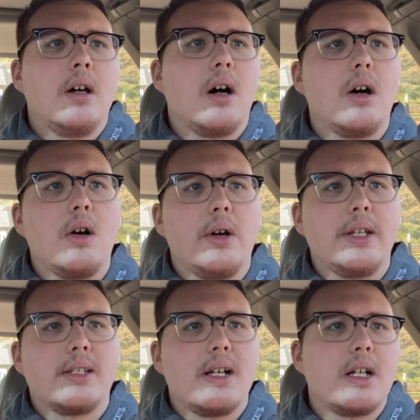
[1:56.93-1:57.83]
oh,
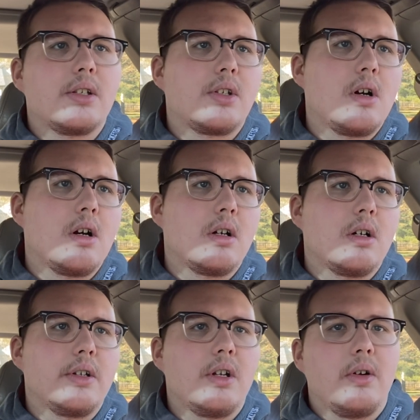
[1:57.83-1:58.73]
he's not a
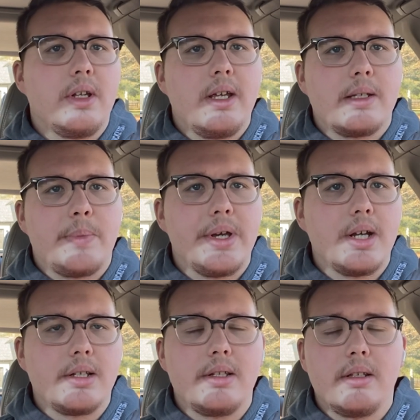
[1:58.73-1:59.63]
starter, you know, he has
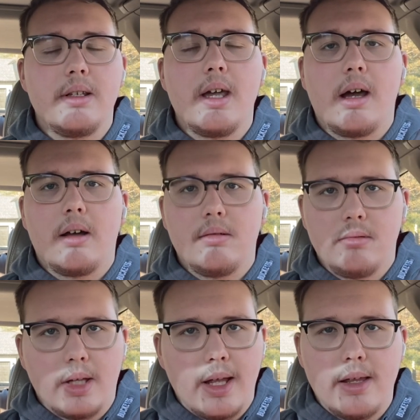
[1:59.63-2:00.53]
picks. Yeah,
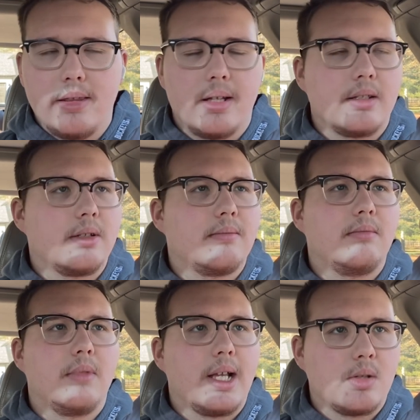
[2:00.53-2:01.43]

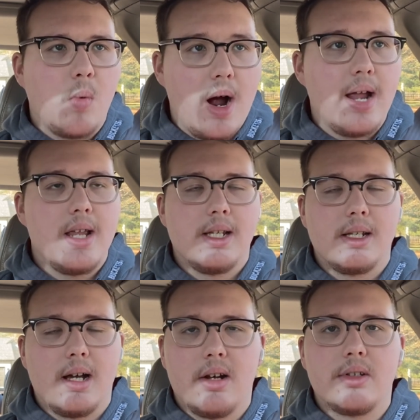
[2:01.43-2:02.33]
that's why he's not a